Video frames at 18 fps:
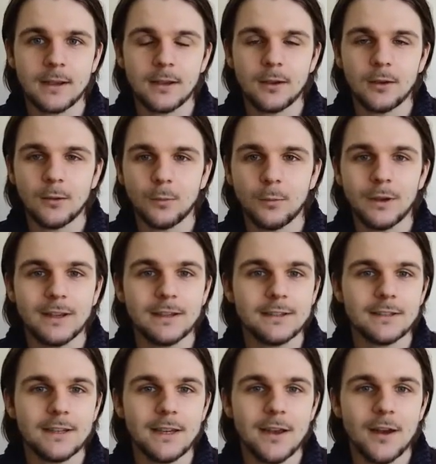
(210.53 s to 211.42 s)
we can
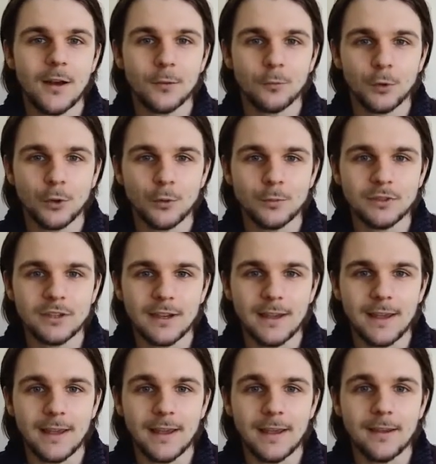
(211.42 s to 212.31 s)
see our rooms are
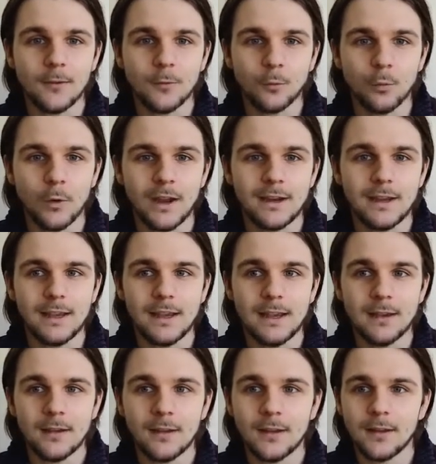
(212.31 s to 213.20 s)
here
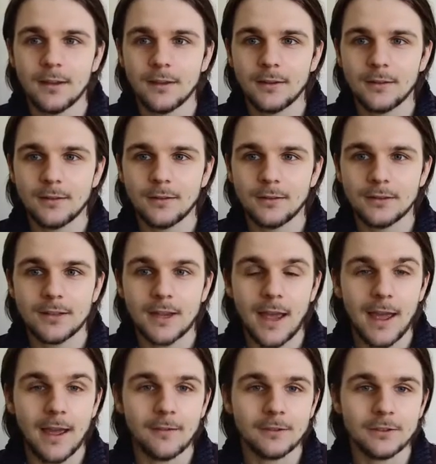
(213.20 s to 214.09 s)
ready to
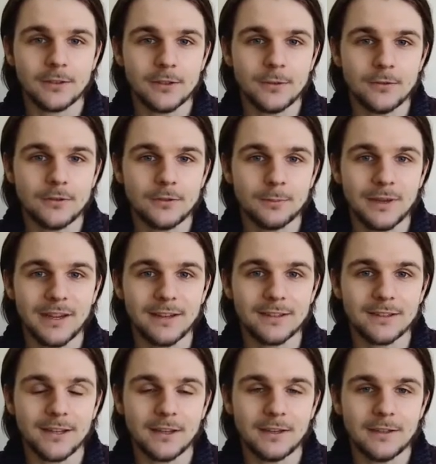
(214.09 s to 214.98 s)
have students be
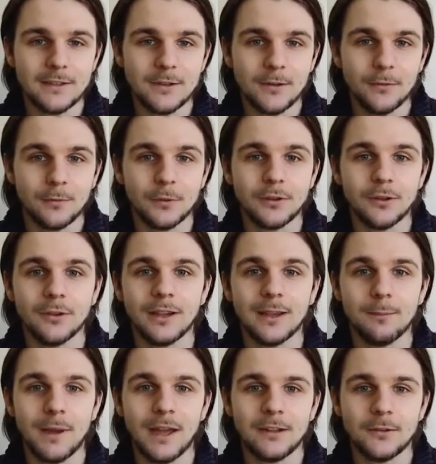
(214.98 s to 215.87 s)
assigned to if we're doing it
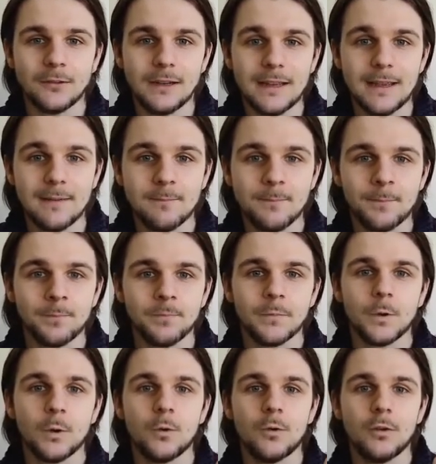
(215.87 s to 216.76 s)
manually,
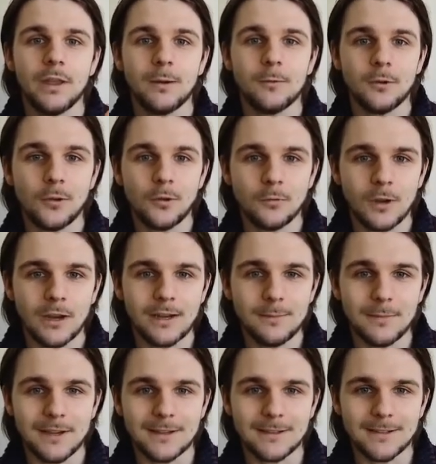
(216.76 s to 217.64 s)
or they will already
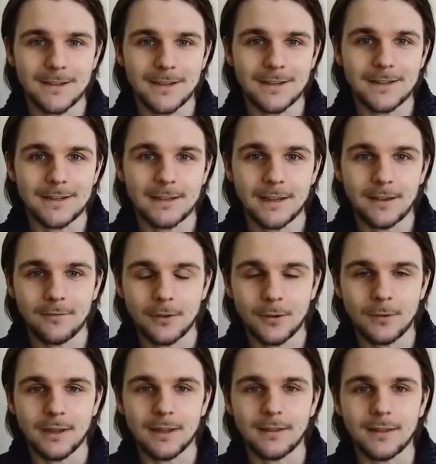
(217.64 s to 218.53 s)
be assigned if
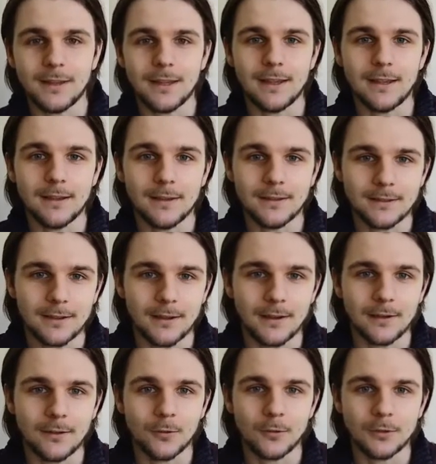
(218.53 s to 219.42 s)
you hit the
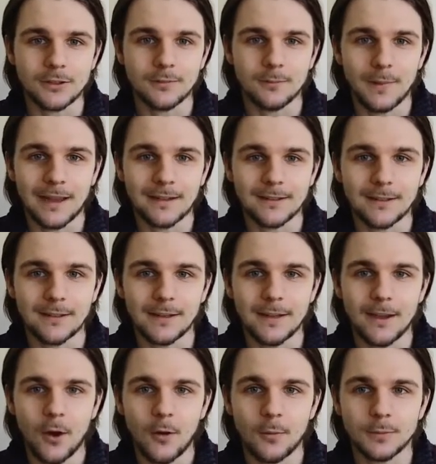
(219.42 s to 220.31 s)
Assign
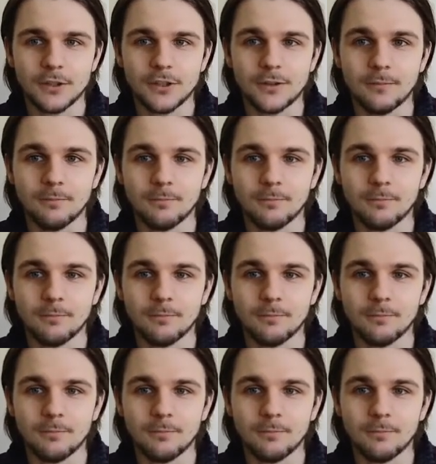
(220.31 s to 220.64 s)
Automatically option.